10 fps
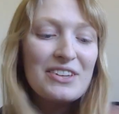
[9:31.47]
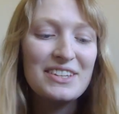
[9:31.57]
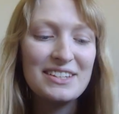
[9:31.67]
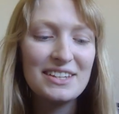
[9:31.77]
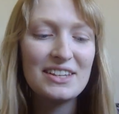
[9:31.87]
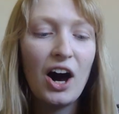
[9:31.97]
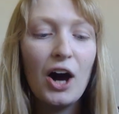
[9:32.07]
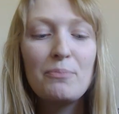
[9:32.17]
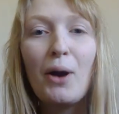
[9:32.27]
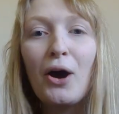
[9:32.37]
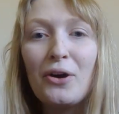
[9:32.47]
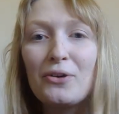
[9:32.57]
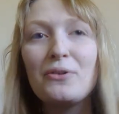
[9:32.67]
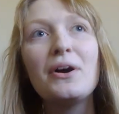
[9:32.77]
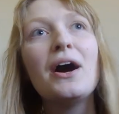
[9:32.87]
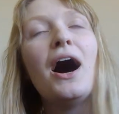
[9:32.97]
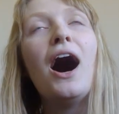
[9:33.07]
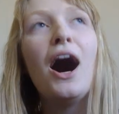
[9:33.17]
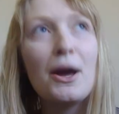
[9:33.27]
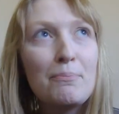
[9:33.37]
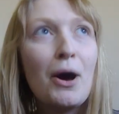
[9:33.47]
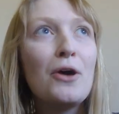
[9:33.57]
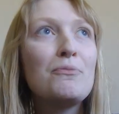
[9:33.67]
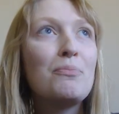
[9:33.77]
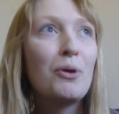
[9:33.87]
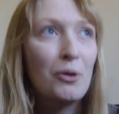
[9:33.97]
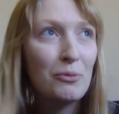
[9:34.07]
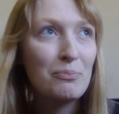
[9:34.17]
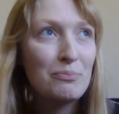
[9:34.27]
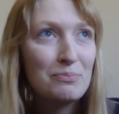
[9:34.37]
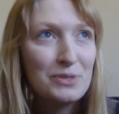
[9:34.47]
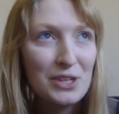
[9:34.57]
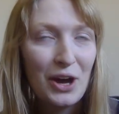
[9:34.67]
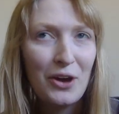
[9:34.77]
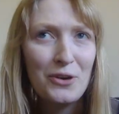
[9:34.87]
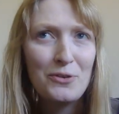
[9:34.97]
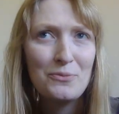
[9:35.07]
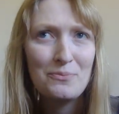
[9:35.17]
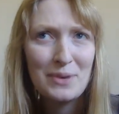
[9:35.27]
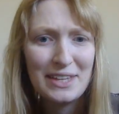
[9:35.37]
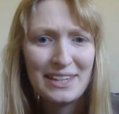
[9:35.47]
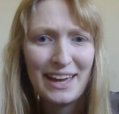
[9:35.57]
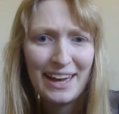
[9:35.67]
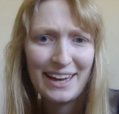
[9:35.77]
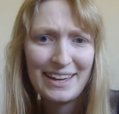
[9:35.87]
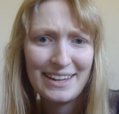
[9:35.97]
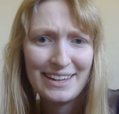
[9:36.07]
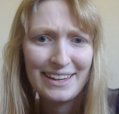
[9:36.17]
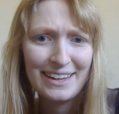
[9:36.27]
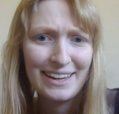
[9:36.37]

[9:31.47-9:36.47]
So this is hypo, hypopotomine,